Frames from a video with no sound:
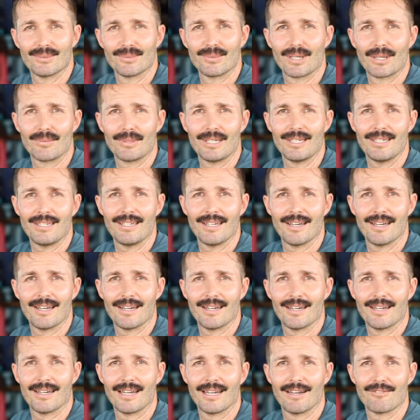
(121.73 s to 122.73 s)
where we
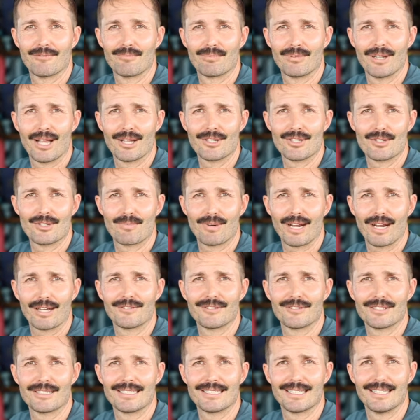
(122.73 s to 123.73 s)
uh, have lunch,
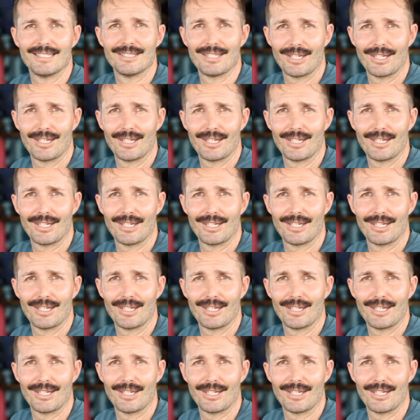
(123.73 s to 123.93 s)
breakfast and